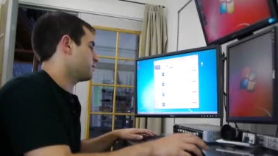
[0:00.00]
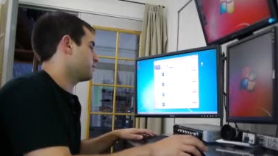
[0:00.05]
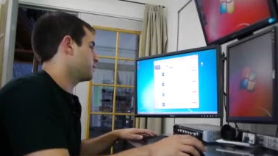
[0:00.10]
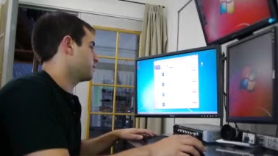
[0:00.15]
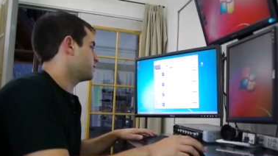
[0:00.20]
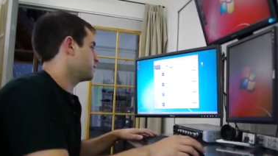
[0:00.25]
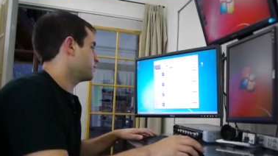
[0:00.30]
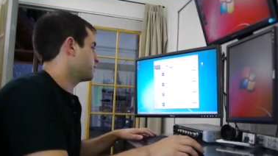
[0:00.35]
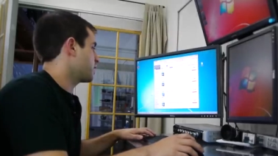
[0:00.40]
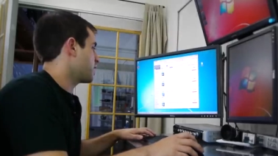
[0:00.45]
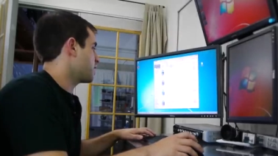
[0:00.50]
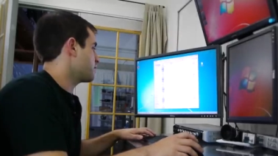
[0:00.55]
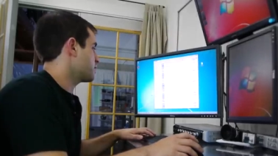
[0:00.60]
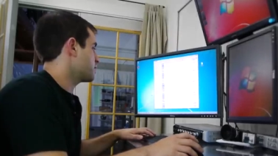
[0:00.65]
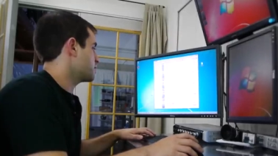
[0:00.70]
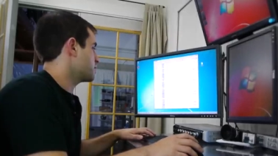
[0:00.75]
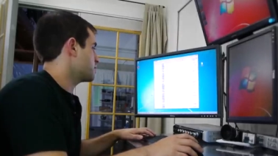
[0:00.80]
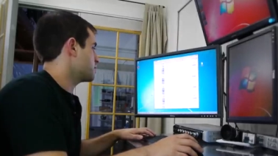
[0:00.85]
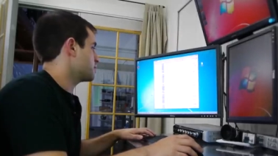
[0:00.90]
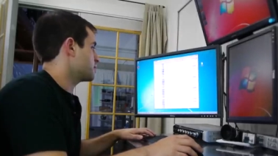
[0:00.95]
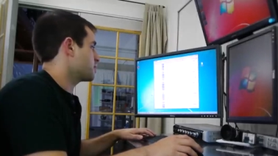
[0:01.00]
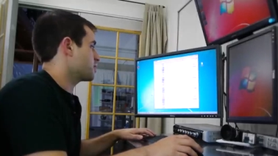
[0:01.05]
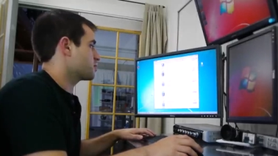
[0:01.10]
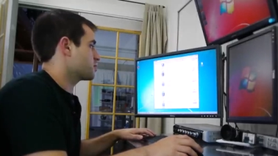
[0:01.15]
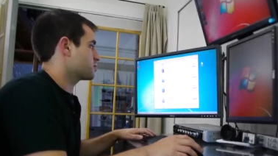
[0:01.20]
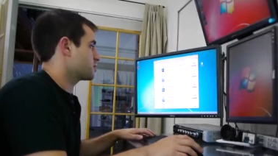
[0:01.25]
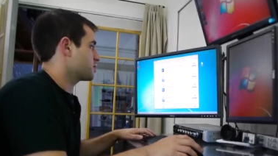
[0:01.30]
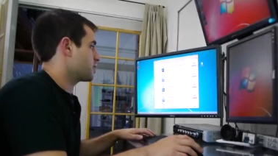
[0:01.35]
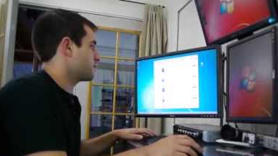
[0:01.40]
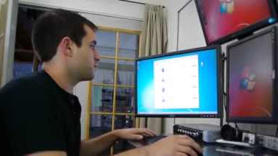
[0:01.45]
fifty-five, and then they
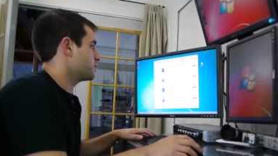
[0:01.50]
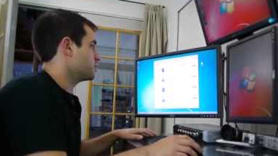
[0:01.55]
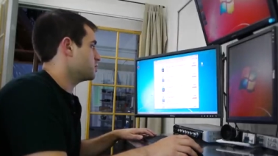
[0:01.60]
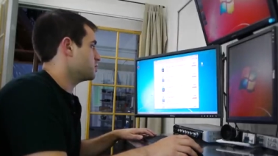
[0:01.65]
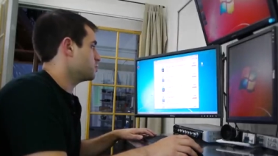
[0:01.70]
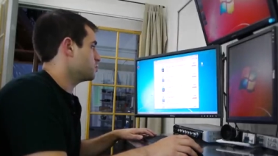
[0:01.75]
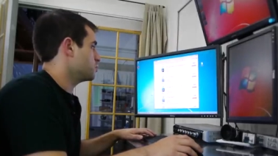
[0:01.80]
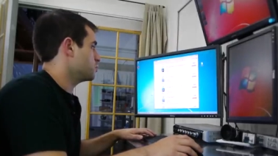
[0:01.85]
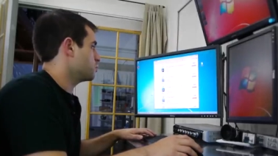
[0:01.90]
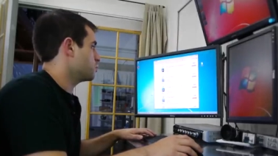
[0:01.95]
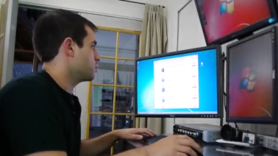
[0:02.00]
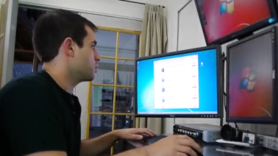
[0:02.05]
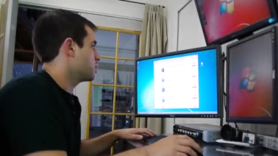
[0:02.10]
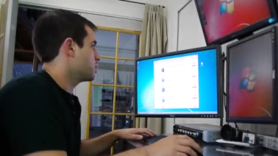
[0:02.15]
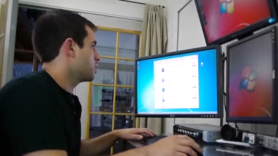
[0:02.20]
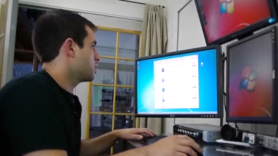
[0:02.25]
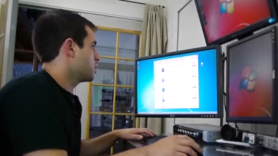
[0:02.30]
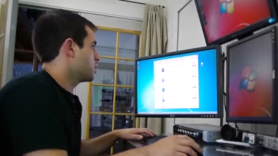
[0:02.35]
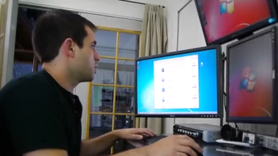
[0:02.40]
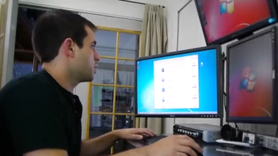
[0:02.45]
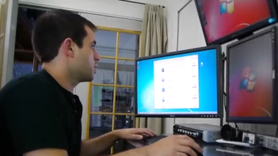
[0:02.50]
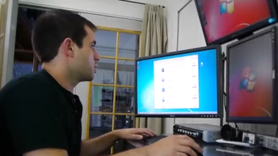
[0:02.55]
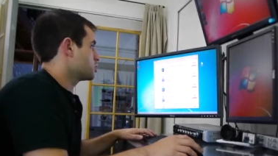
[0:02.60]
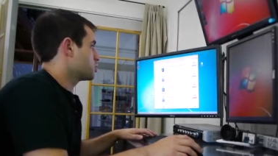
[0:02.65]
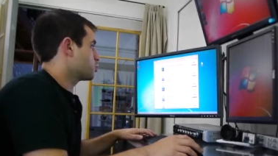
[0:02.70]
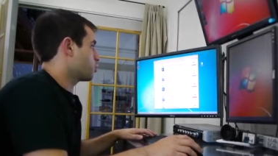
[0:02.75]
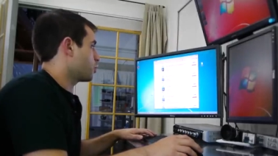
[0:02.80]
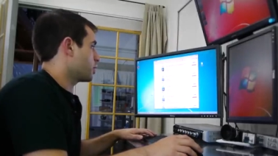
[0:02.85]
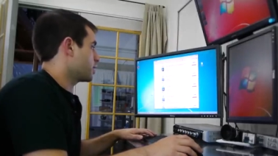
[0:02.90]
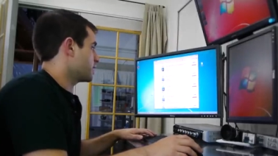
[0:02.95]
also have the new
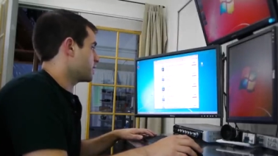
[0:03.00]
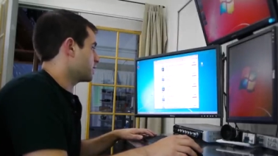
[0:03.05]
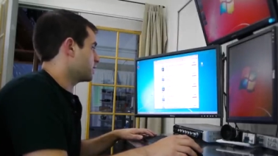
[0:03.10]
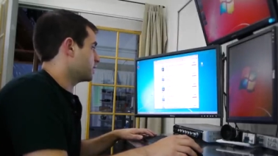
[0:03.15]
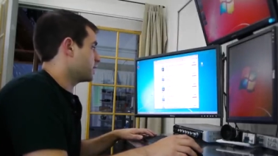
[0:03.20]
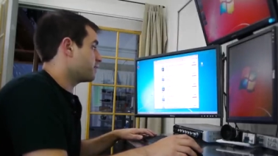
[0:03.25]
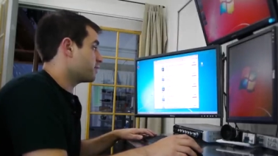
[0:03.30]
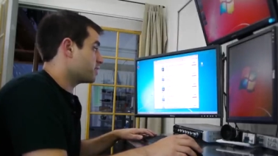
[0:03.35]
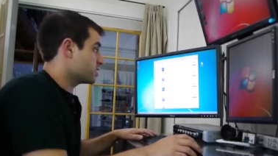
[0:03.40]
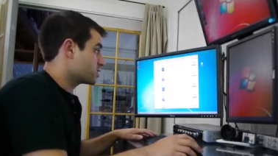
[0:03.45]
twenty eleven